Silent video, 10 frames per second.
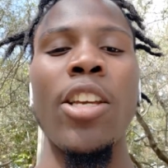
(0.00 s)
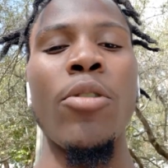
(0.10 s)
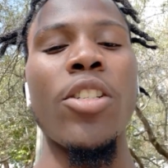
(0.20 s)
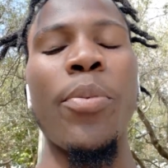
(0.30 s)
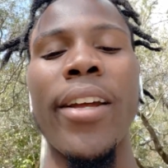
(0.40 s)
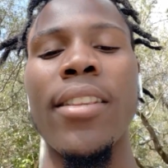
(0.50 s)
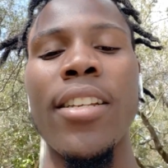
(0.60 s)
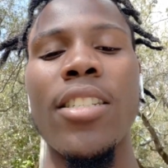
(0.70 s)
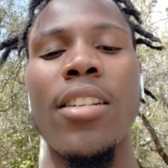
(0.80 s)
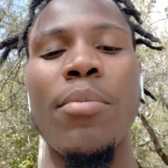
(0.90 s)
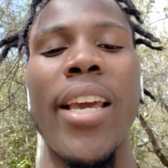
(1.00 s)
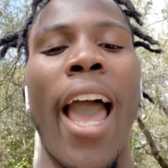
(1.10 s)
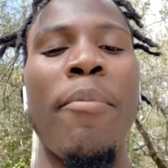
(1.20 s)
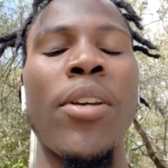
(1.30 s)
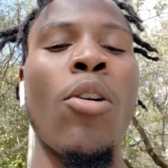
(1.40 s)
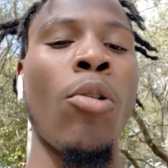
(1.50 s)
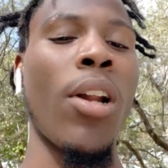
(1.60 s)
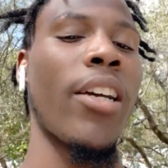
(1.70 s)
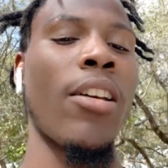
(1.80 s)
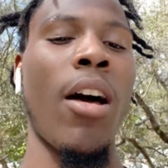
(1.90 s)
you expect things to be
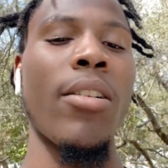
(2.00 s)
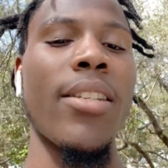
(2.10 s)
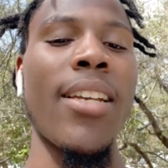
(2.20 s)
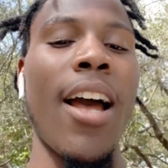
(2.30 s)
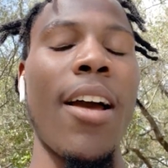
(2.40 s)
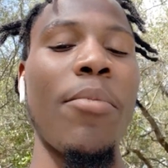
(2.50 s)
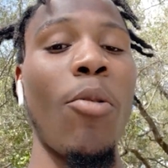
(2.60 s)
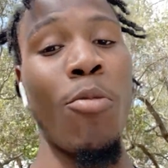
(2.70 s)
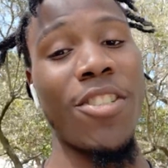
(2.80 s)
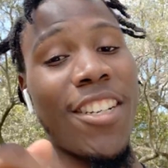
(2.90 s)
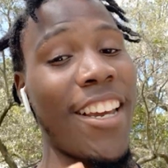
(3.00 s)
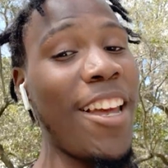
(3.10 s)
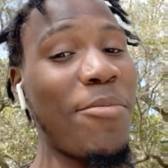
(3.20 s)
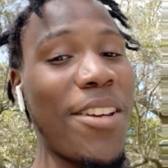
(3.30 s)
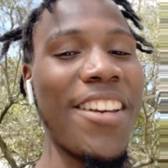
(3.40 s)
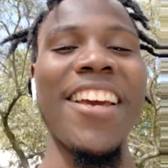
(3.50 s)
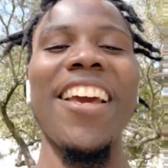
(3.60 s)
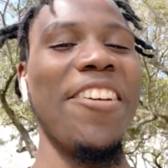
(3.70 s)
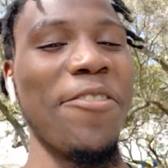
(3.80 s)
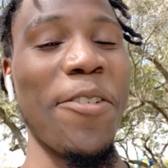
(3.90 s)
happy-go-lucky all the time, which it can be.
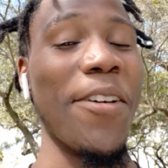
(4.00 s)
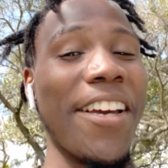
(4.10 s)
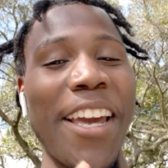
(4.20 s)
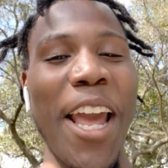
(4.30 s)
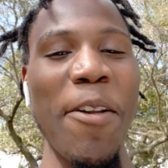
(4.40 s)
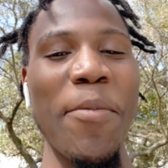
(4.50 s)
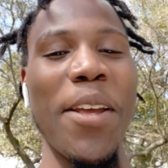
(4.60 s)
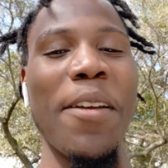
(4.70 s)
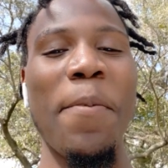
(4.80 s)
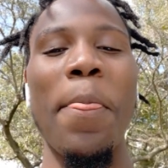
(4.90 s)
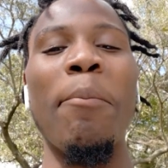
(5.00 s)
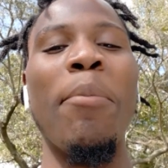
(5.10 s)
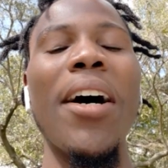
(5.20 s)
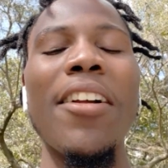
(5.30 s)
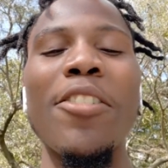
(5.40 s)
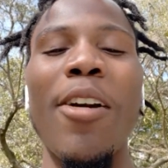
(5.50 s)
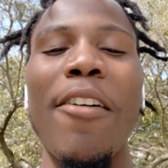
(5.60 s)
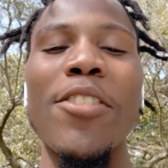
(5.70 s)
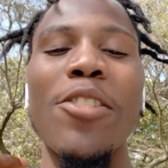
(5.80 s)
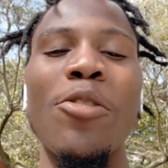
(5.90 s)
Even it can be, but you
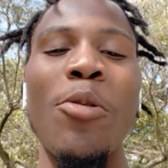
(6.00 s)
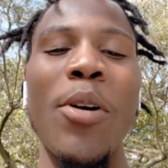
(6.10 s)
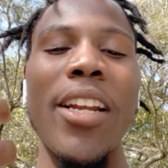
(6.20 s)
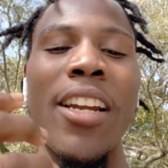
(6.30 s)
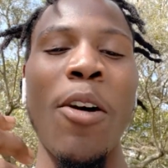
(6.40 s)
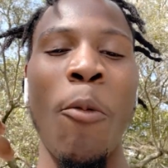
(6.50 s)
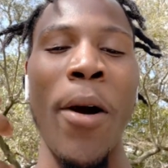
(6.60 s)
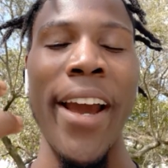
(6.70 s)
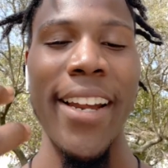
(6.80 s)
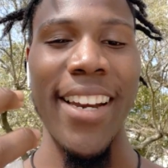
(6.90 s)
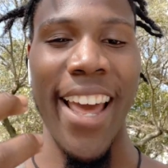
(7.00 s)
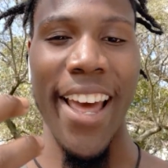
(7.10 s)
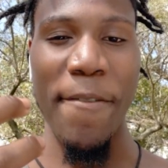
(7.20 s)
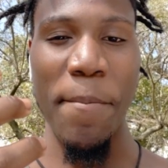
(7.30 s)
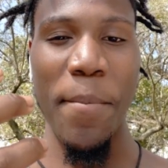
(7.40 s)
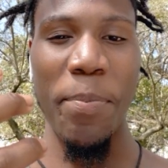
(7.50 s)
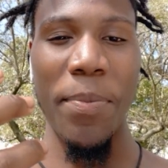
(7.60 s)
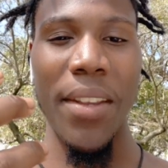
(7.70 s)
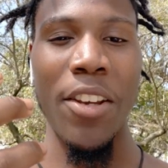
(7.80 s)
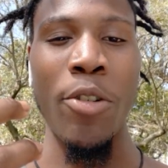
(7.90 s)
have to do it in a way that
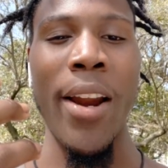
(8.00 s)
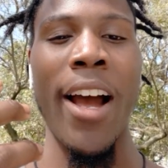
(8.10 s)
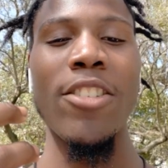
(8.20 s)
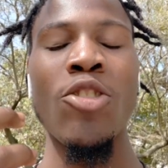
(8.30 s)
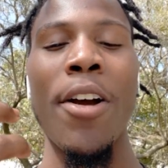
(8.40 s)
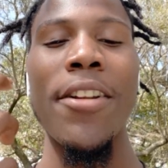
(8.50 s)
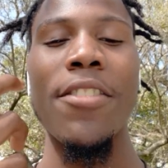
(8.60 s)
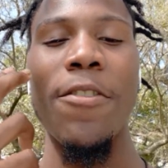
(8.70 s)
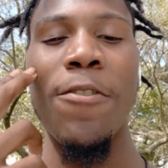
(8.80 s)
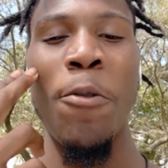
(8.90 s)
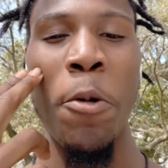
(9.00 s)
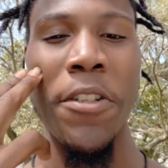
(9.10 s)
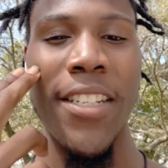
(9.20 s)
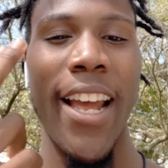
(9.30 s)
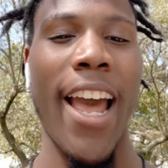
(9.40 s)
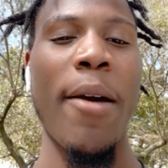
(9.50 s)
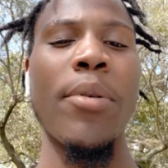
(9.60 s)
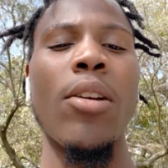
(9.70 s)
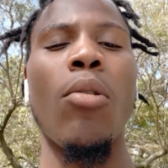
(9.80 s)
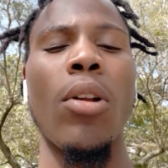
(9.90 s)
you're not trying to force that
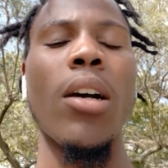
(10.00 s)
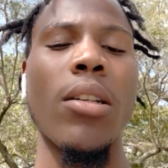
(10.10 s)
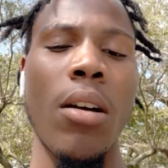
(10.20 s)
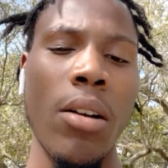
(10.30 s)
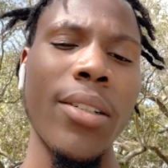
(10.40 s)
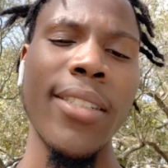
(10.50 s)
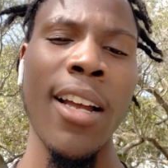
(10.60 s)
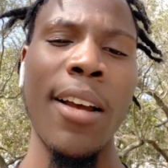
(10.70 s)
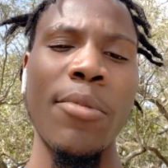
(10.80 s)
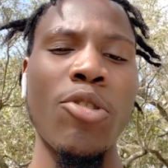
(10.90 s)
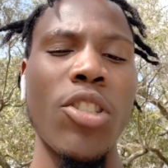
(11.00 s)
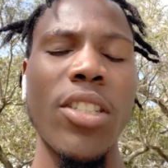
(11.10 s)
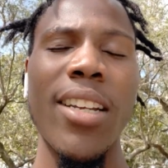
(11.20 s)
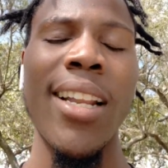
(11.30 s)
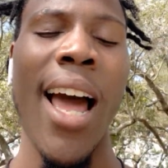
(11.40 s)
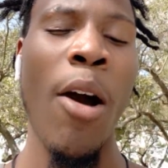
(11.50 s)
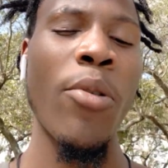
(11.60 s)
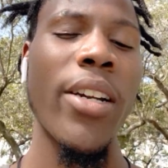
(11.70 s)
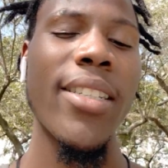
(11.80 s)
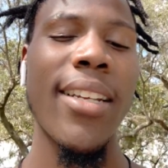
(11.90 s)
happy-go-lucky all the time. You're just
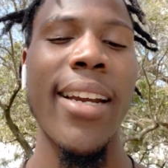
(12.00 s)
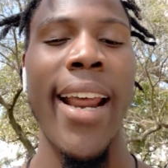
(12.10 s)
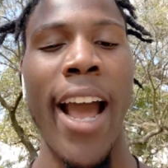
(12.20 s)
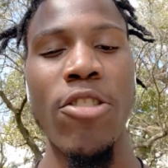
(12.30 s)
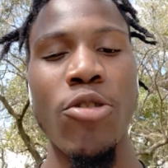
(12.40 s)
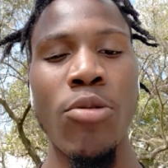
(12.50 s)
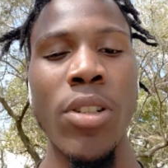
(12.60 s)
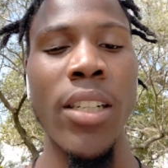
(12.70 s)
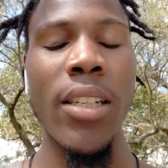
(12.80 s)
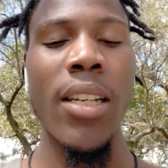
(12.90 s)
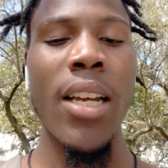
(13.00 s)
allowing it to naturally